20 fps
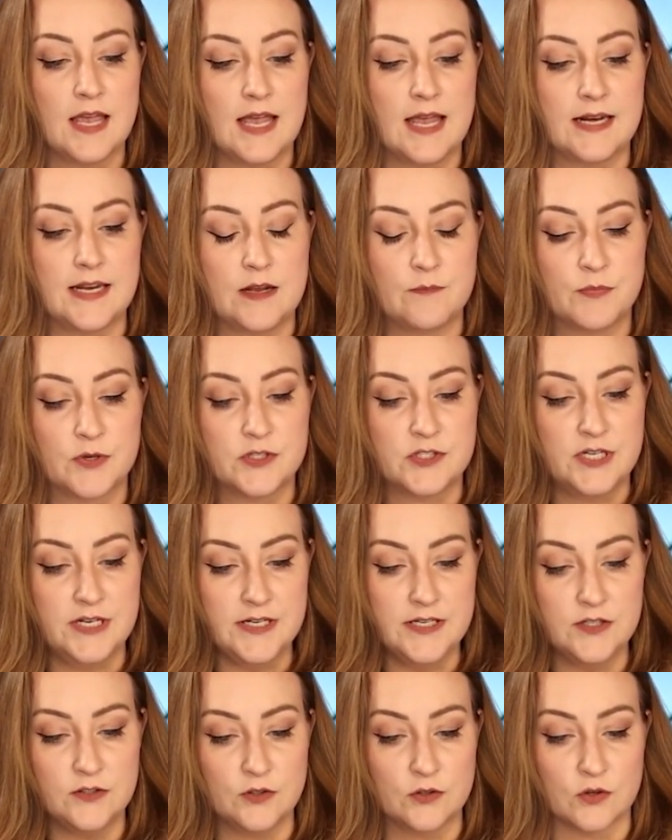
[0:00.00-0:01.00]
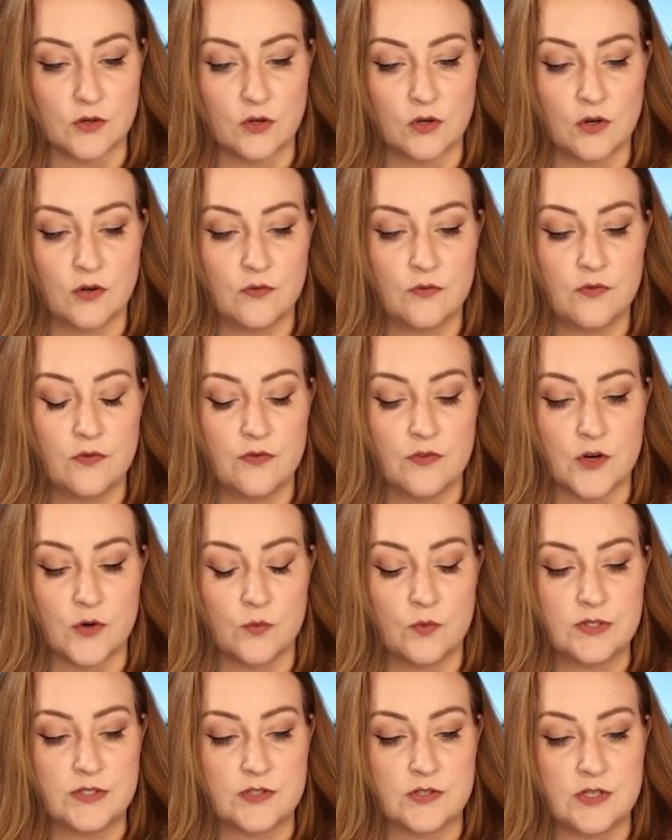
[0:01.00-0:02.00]
And in particular, there
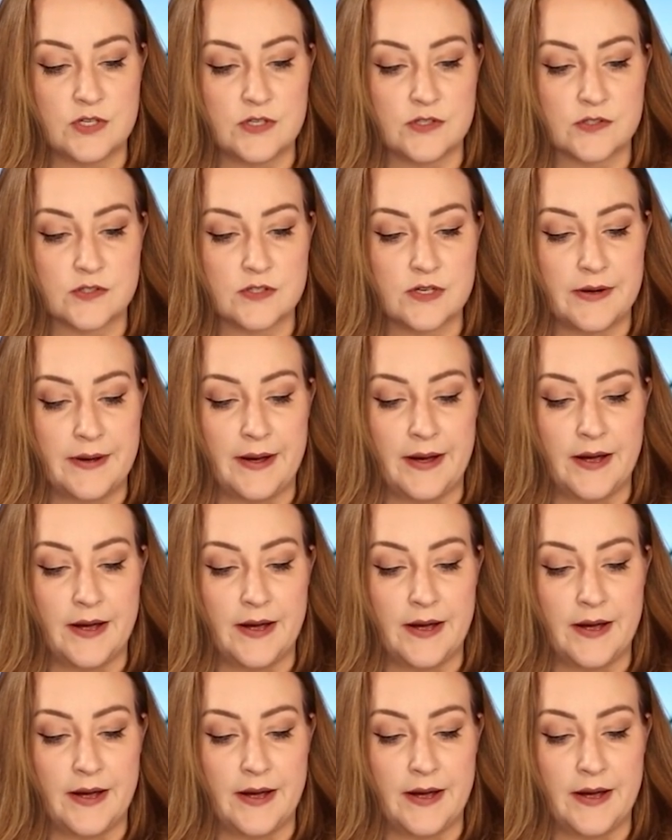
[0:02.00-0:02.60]
was this